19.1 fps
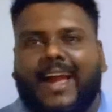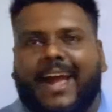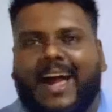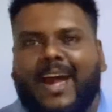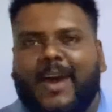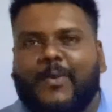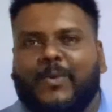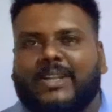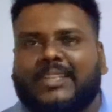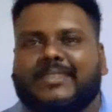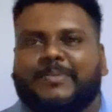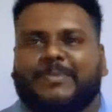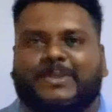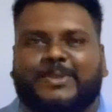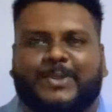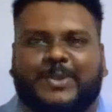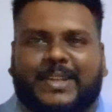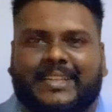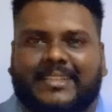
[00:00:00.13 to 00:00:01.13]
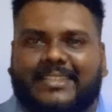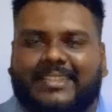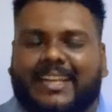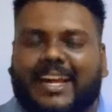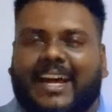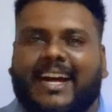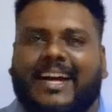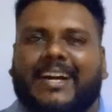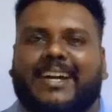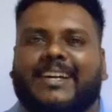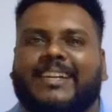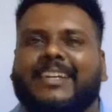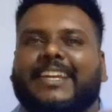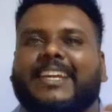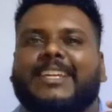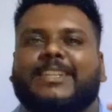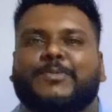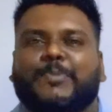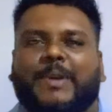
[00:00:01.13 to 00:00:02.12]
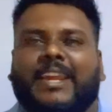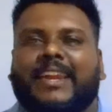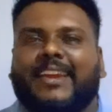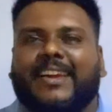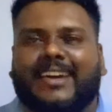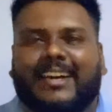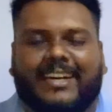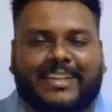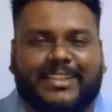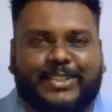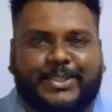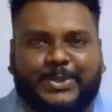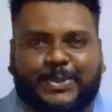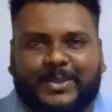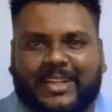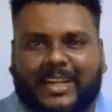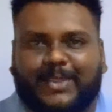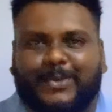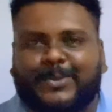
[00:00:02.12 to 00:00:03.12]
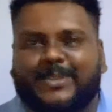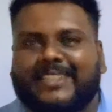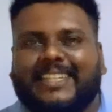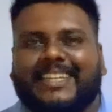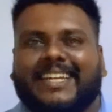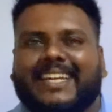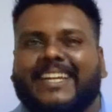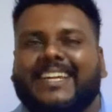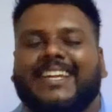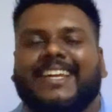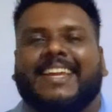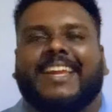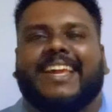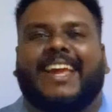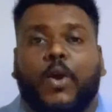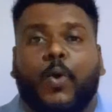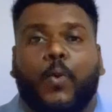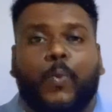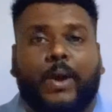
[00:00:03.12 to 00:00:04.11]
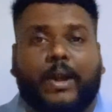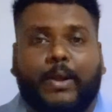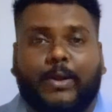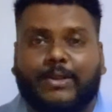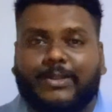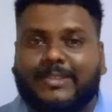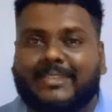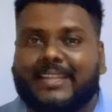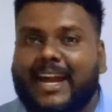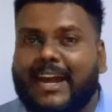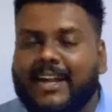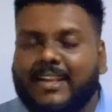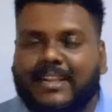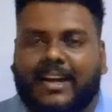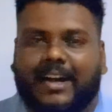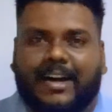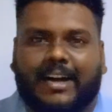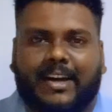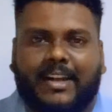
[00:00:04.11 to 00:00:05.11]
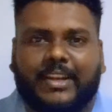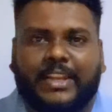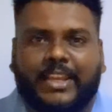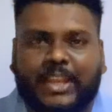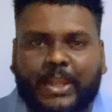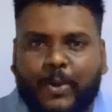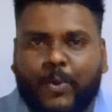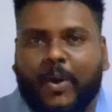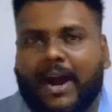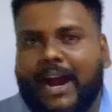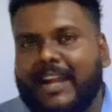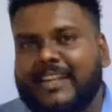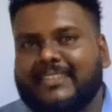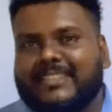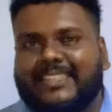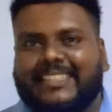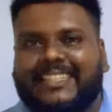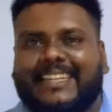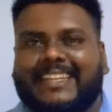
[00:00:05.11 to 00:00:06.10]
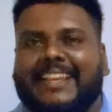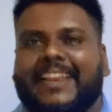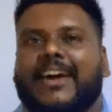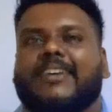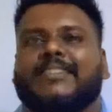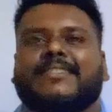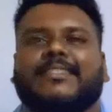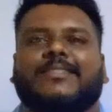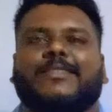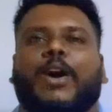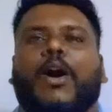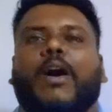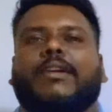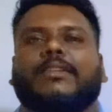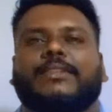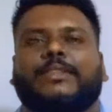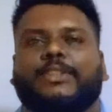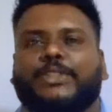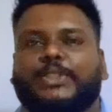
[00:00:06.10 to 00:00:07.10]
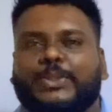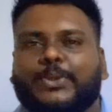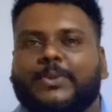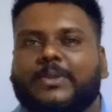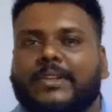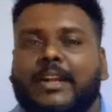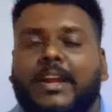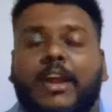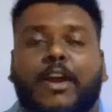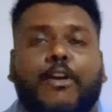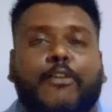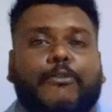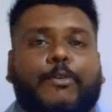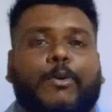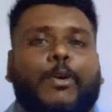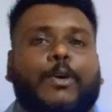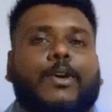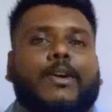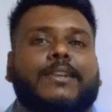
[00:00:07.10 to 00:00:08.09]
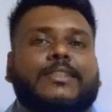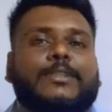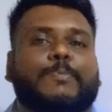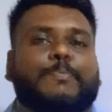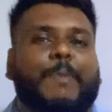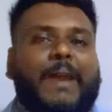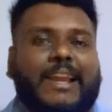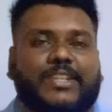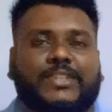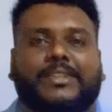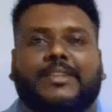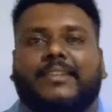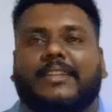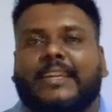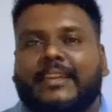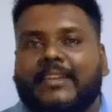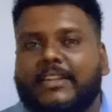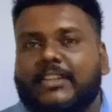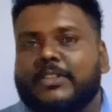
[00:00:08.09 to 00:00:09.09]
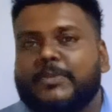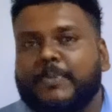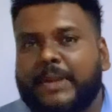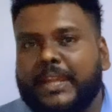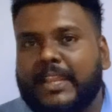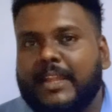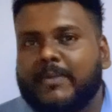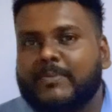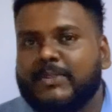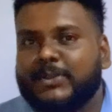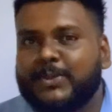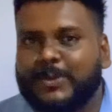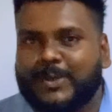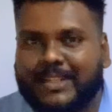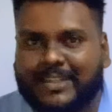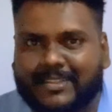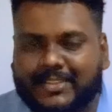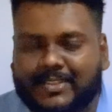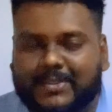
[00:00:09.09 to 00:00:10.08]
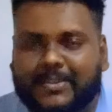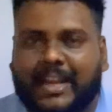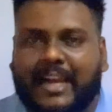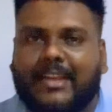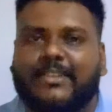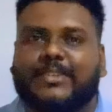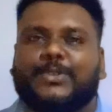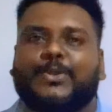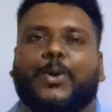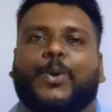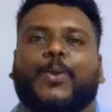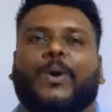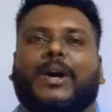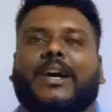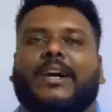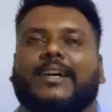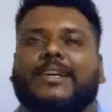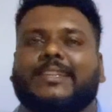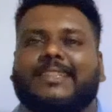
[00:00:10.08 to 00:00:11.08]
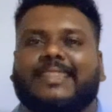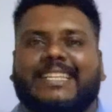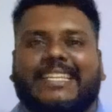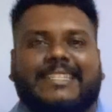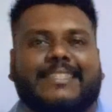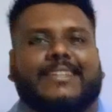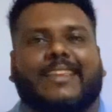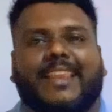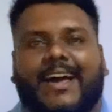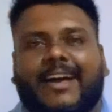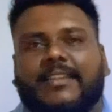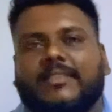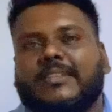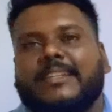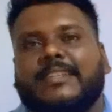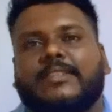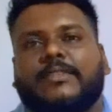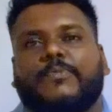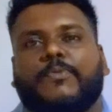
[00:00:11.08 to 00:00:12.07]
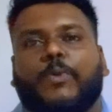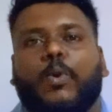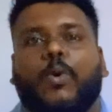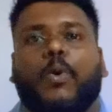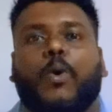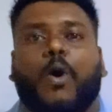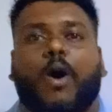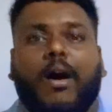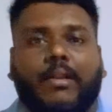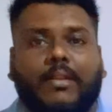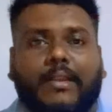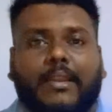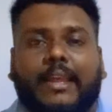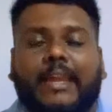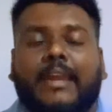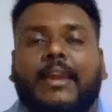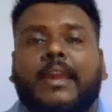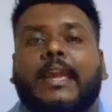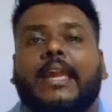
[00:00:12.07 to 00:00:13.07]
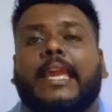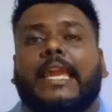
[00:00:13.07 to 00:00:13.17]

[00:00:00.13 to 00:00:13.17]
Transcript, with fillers: Hi, what's up students? Uh, it's me, uh, Jude Singh. Singha. We're going to start uh, new ICT classes on June for special English medium students, right? So uh, this class is for only